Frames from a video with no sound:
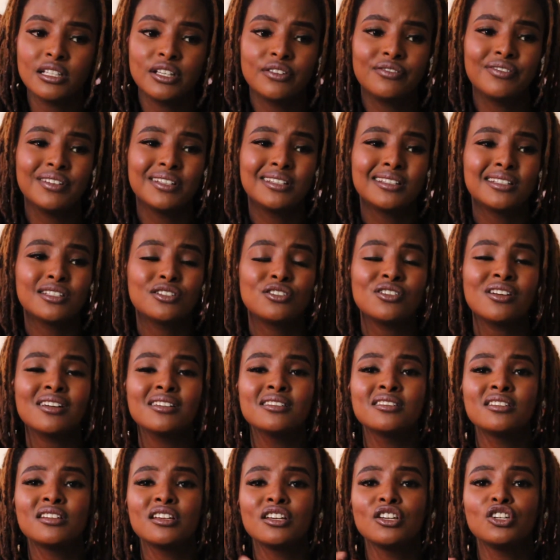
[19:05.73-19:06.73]
If it's
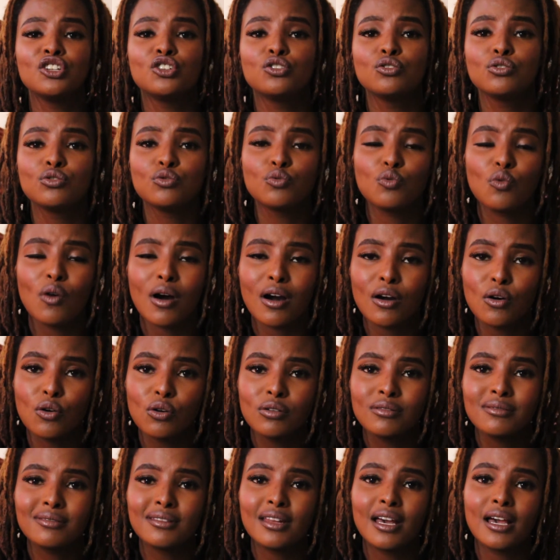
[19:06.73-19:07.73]
trust issues, work
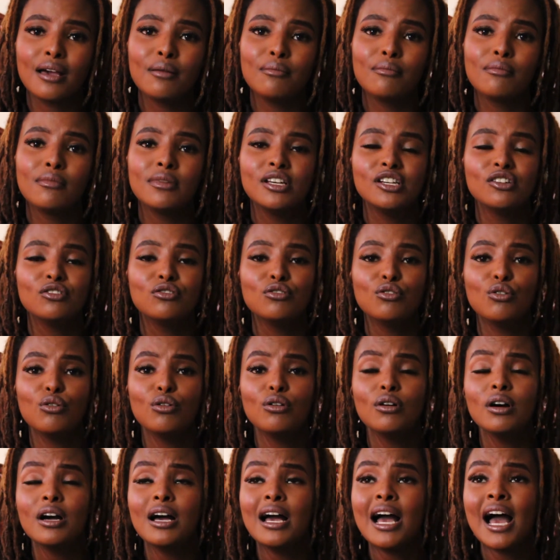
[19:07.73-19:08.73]
on them,
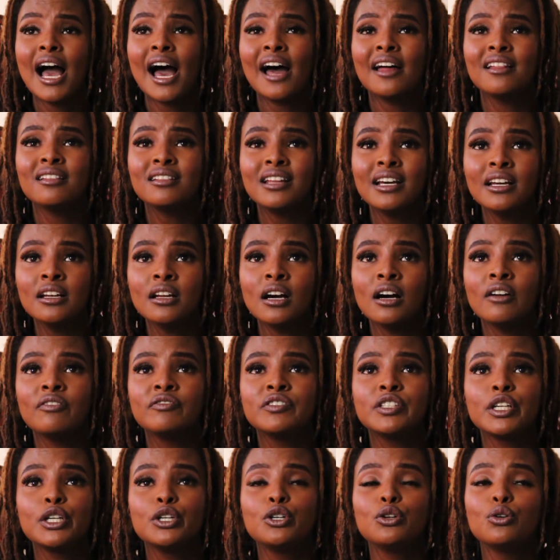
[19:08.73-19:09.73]
and then
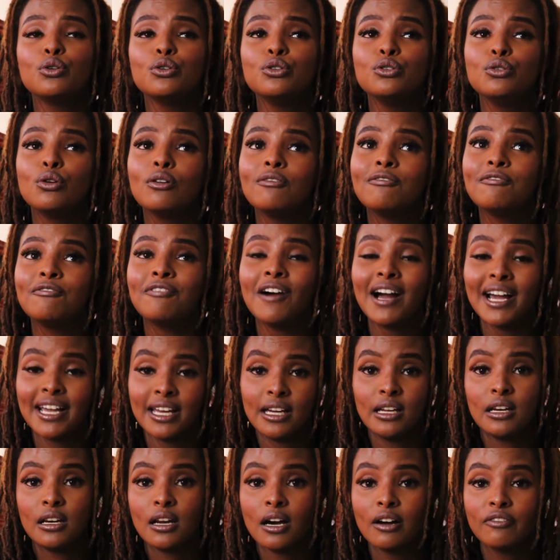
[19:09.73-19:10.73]
after you're
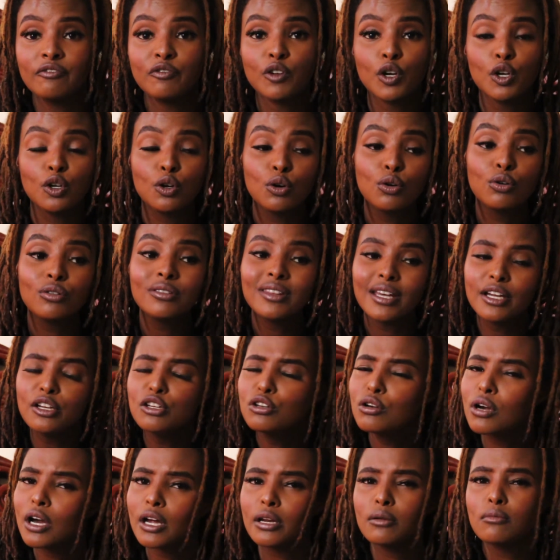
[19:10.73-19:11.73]
fine, after you're good, then
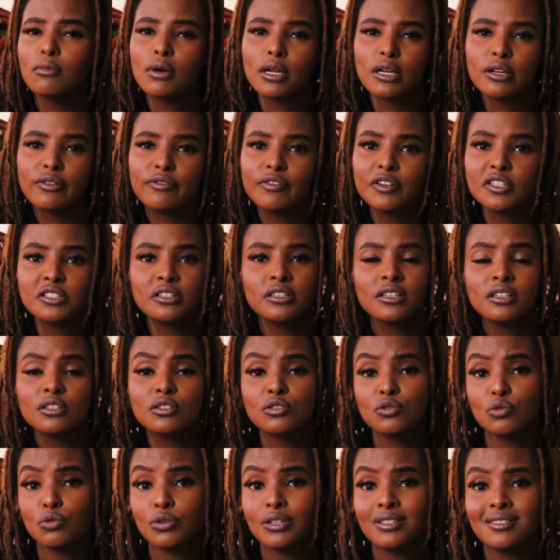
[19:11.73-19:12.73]
you can manifest things
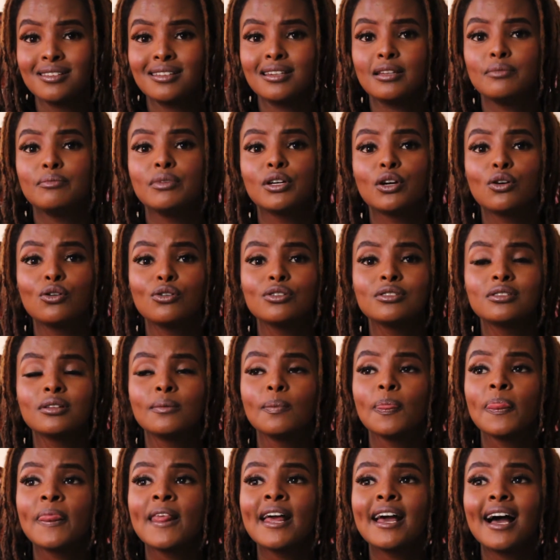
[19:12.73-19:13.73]
so easily, because
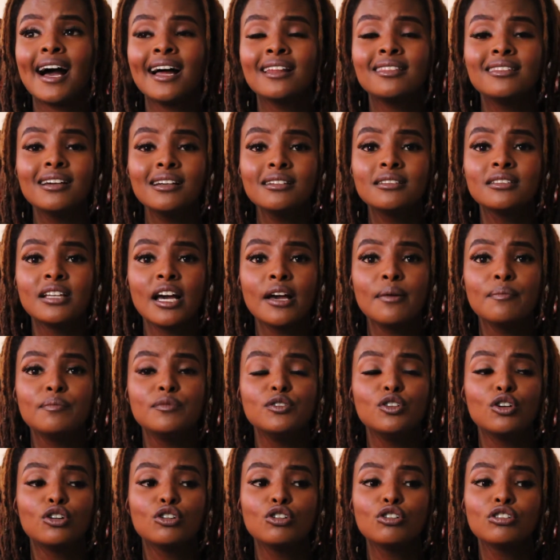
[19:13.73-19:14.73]
at that time
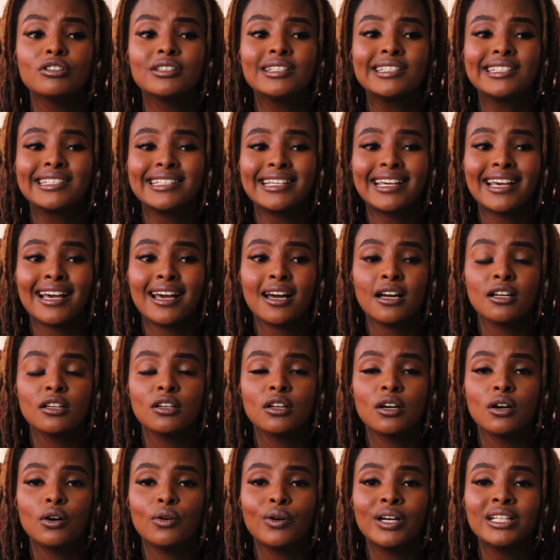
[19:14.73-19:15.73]
you're not
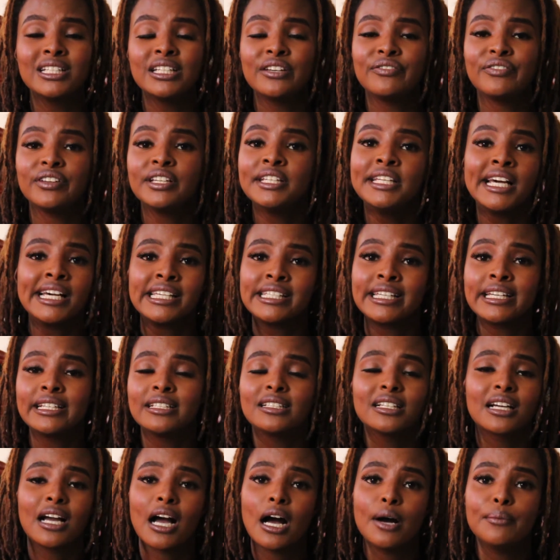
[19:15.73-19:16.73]
scared. What if it
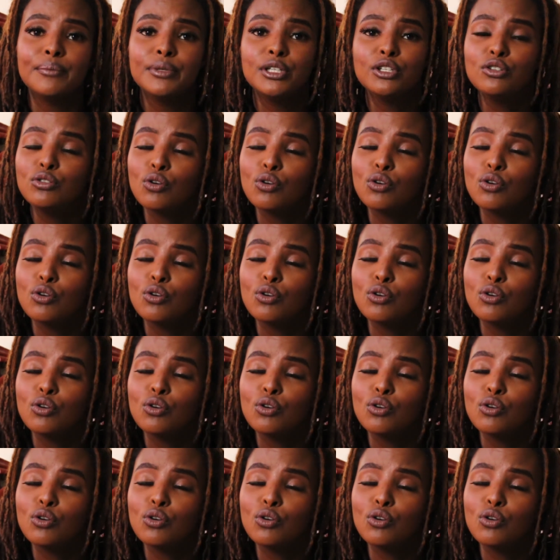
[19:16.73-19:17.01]
doesn't come?